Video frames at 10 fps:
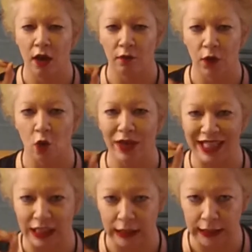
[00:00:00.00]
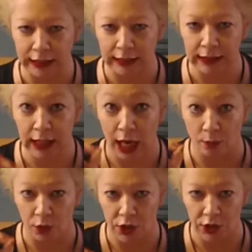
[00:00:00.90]
very clear
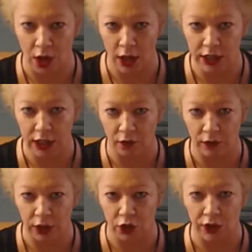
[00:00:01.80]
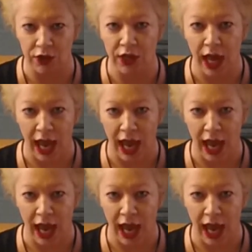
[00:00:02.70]
and precise definitions